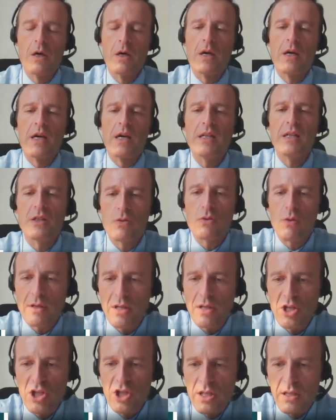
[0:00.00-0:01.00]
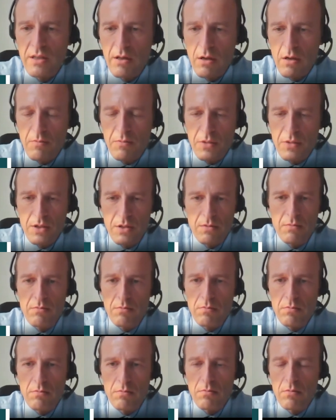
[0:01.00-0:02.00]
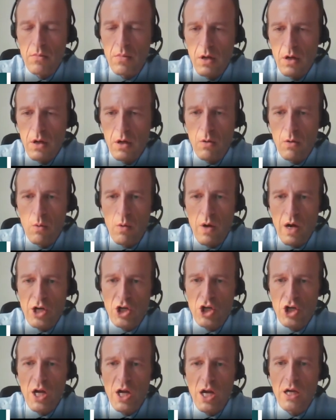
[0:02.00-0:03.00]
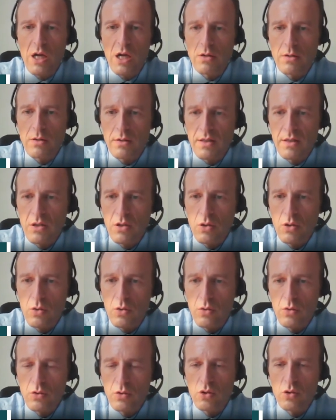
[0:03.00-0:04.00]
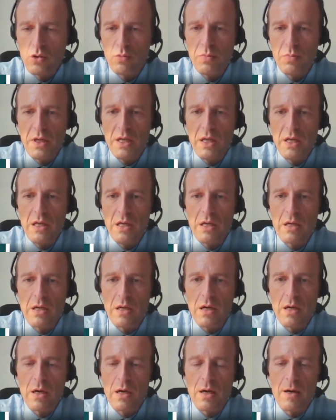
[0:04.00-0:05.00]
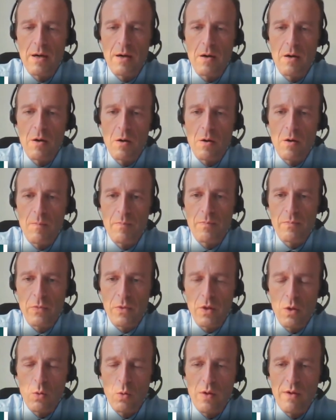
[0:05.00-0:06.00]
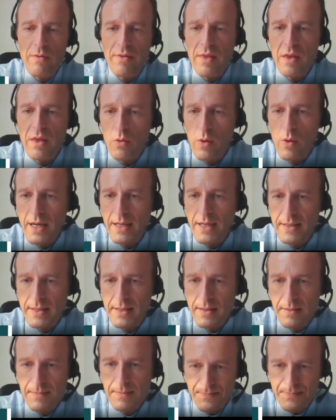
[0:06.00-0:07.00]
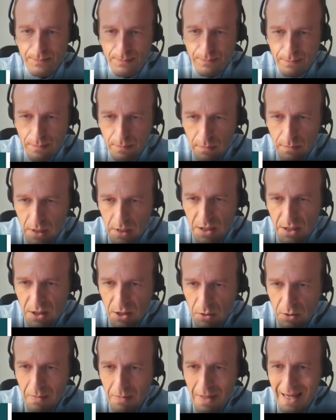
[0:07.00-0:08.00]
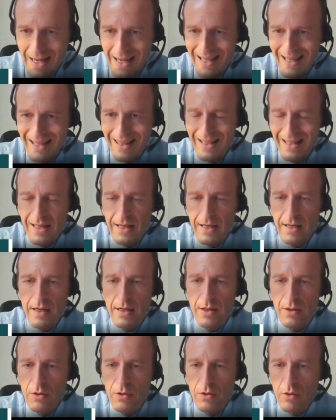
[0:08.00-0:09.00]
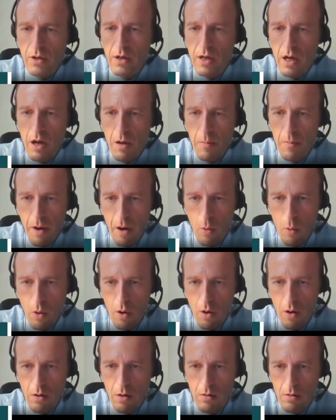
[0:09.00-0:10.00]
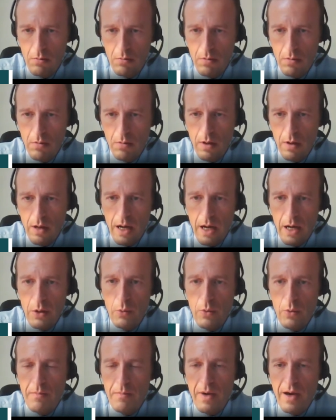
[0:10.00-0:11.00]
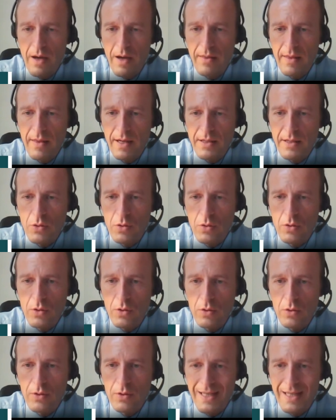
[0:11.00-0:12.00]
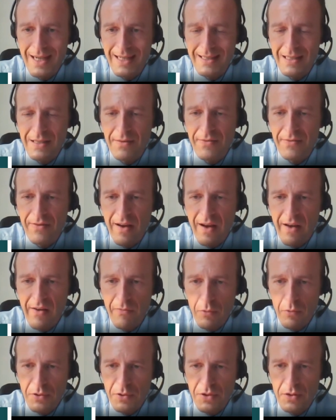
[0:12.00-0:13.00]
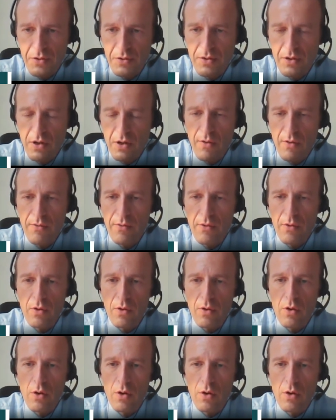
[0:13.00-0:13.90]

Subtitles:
In strategic terms, Russia continues to be, with the US, the main nuclear power. I remind that 95% of the